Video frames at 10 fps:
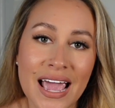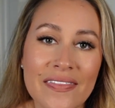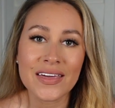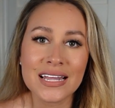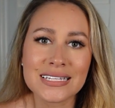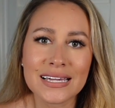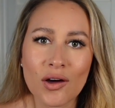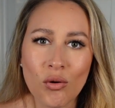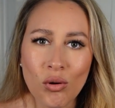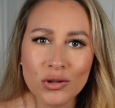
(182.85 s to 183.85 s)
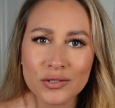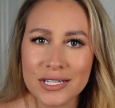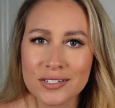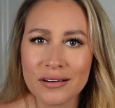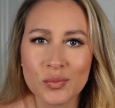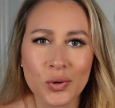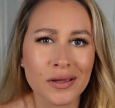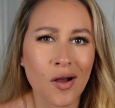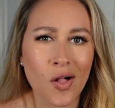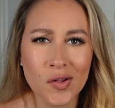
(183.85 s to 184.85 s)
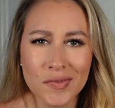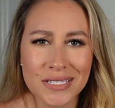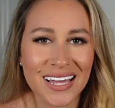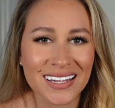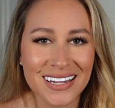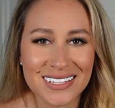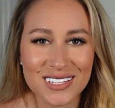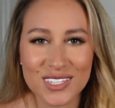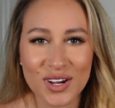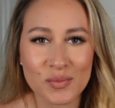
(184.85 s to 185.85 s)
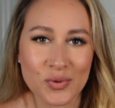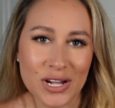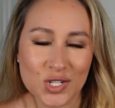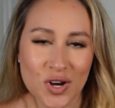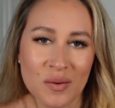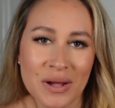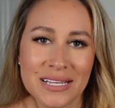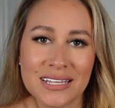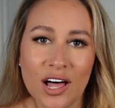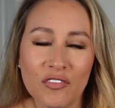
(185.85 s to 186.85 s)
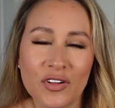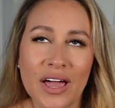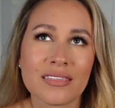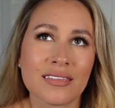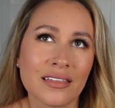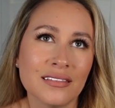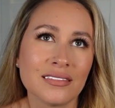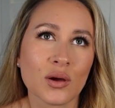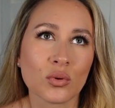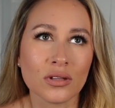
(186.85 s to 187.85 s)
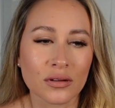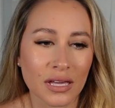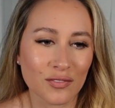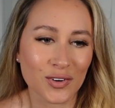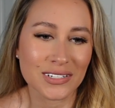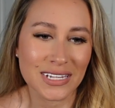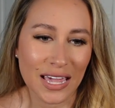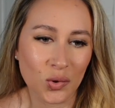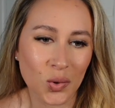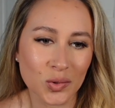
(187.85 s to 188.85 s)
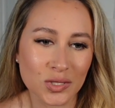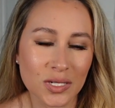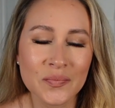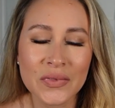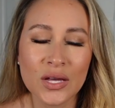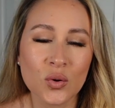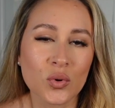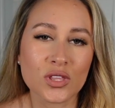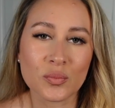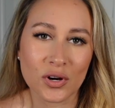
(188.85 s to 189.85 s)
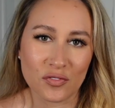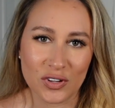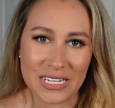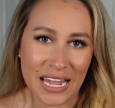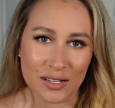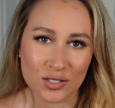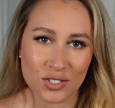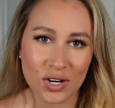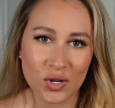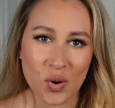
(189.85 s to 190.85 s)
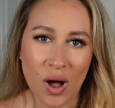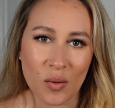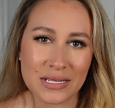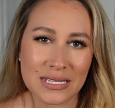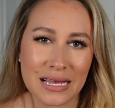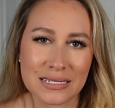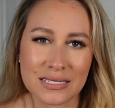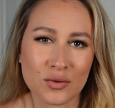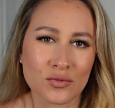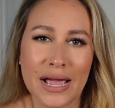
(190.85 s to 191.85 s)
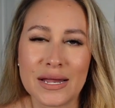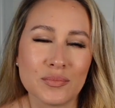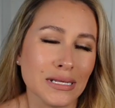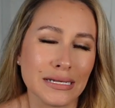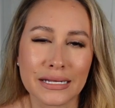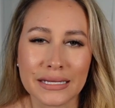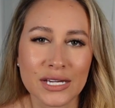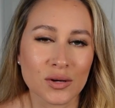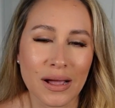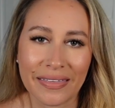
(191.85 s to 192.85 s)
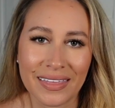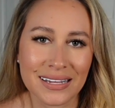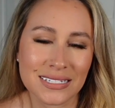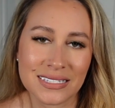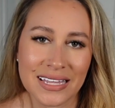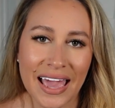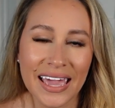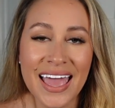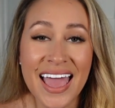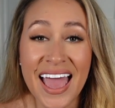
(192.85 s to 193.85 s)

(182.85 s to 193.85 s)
And then as I got older, I started putting all of this unnecessary pressure on myself, and I thought that they were looking for a title holder with the perfect answer who always has the right politically correct thing to say,